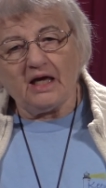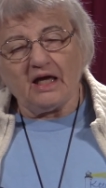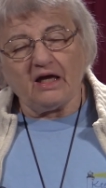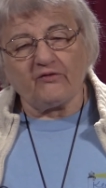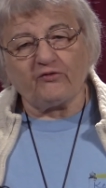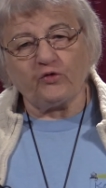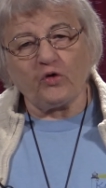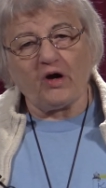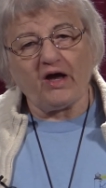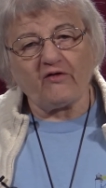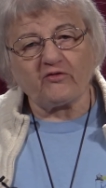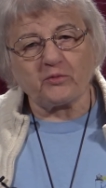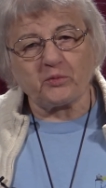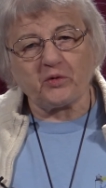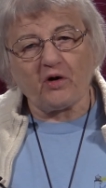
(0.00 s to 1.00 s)
If you
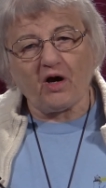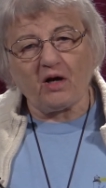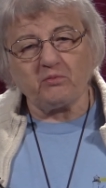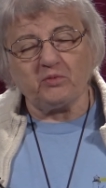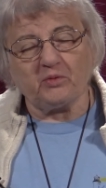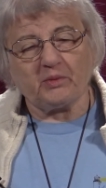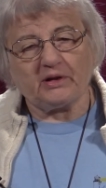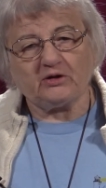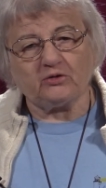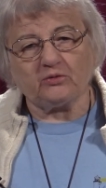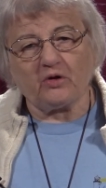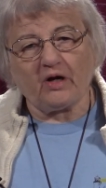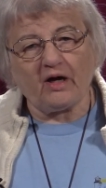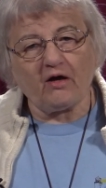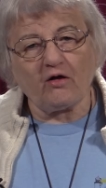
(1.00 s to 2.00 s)
have a problem and
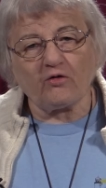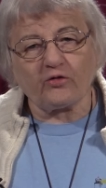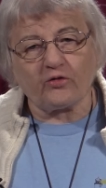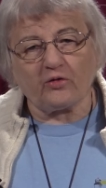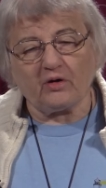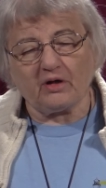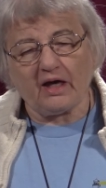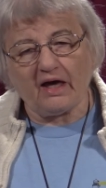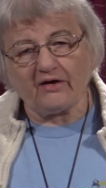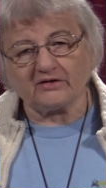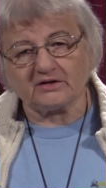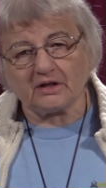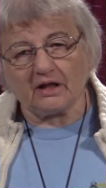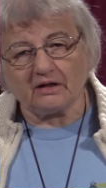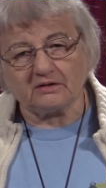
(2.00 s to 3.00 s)
your health
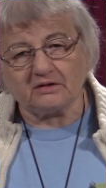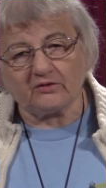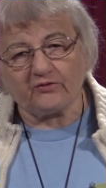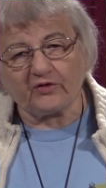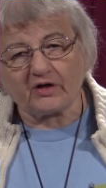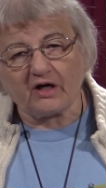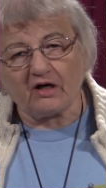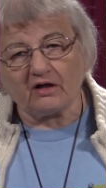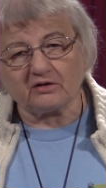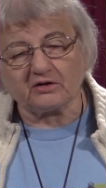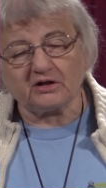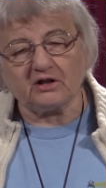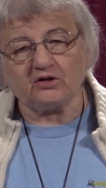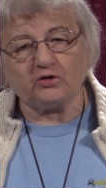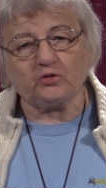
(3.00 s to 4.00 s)
has a
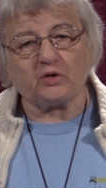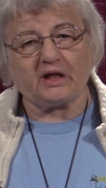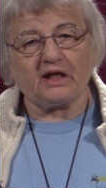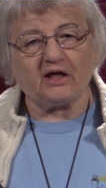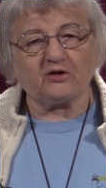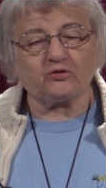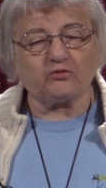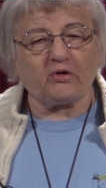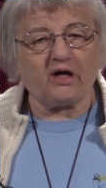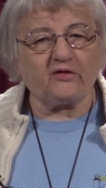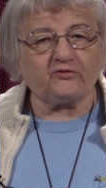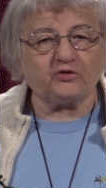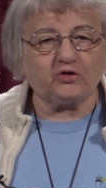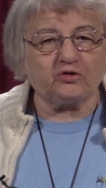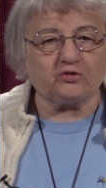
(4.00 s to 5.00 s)
difficulty and you can't
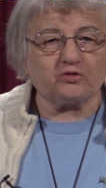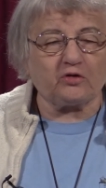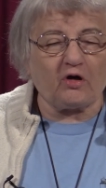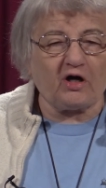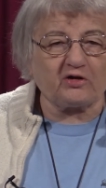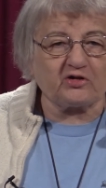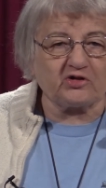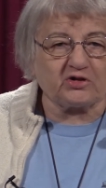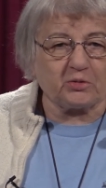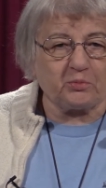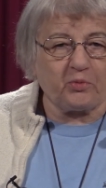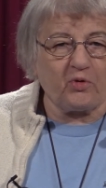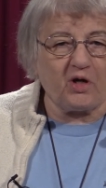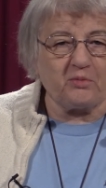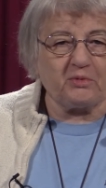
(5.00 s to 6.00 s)
drive to your doctor's
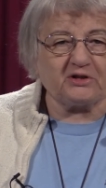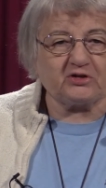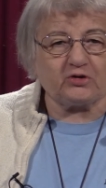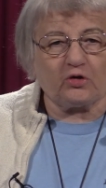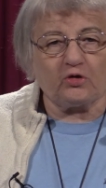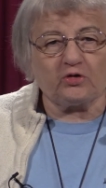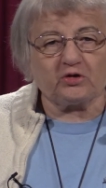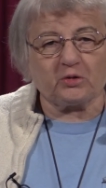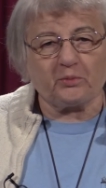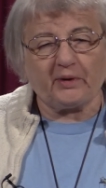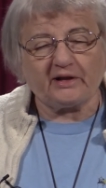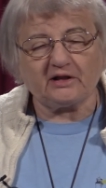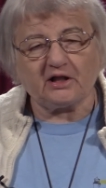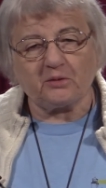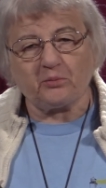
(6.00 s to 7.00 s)
appointment, so you're
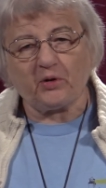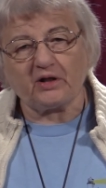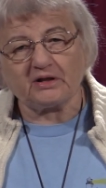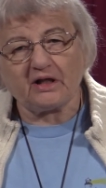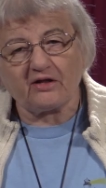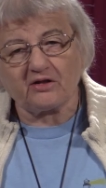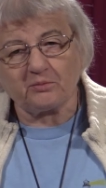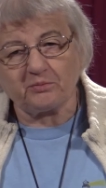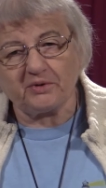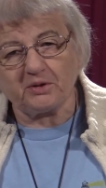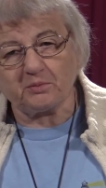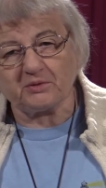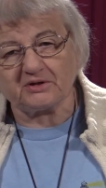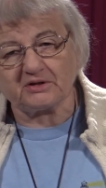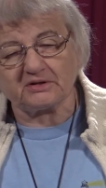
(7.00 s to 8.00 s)
depending upon other
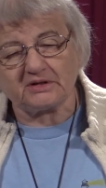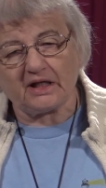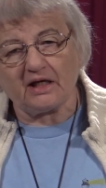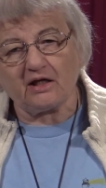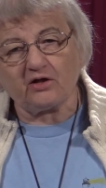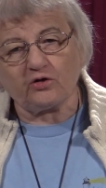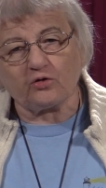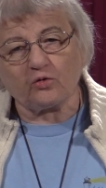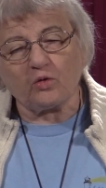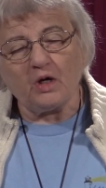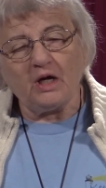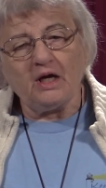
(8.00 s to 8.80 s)
people to take you,